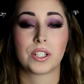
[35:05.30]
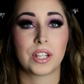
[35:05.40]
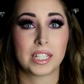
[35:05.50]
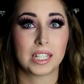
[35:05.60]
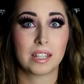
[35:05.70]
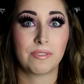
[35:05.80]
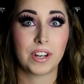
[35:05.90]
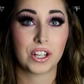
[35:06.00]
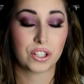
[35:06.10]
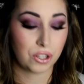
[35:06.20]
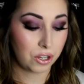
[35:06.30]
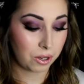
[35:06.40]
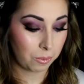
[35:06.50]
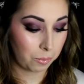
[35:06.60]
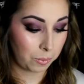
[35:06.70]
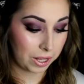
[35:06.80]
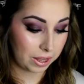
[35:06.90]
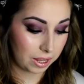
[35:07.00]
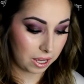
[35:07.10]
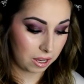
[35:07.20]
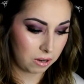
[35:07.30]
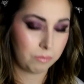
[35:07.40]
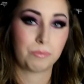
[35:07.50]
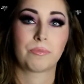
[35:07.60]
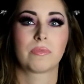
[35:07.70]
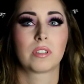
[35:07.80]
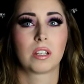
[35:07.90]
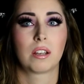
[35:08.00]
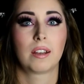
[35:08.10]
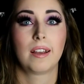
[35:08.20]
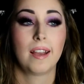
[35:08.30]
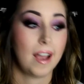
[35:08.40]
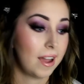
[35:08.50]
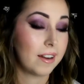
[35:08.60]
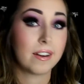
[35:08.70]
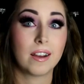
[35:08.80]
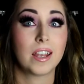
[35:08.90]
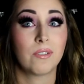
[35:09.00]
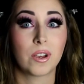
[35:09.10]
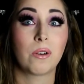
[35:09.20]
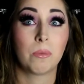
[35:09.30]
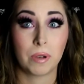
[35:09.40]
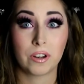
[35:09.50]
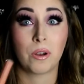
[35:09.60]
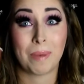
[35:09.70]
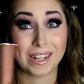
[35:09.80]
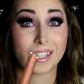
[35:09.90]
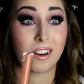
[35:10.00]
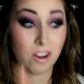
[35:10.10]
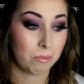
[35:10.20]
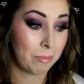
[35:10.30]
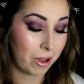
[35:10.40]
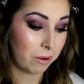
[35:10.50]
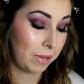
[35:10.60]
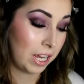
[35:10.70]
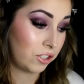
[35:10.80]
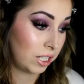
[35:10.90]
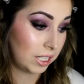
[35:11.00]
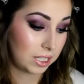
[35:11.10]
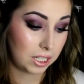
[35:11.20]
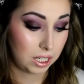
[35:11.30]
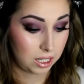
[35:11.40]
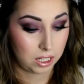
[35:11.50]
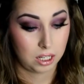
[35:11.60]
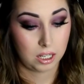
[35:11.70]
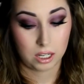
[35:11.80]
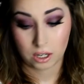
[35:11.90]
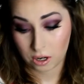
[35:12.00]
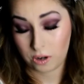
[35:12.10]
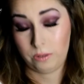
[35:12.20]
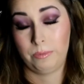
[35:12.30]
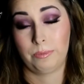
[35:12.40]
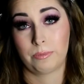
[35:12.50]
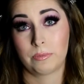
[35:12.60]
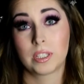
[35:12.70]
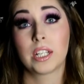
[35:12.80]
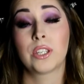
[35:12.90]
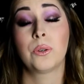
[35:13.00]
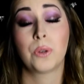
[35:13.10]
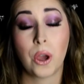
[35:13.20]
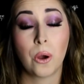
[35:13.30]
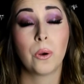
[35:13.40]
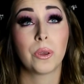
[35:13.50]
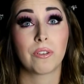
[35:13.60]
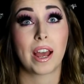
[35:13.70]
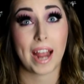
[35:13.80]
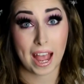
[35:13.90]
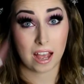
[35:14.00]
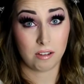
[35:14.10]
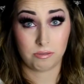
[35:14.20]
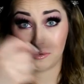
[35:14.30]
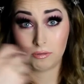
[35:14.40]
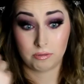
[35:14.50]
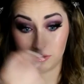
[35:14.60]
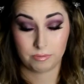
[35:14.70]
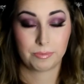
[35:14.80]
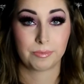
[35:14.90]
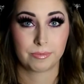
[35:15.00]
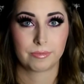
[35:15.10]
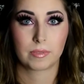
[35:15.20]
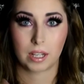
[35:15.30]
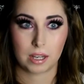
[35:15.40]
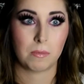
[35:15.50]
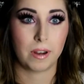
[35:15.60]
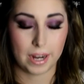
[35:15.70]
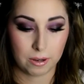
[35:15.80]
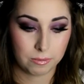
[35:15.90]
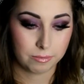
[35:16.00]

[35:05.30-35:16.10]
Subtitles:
So this is the finished look with, oh, I did not even go and put no mascara on my bottom lashes. Girl, you know you gotta have mono.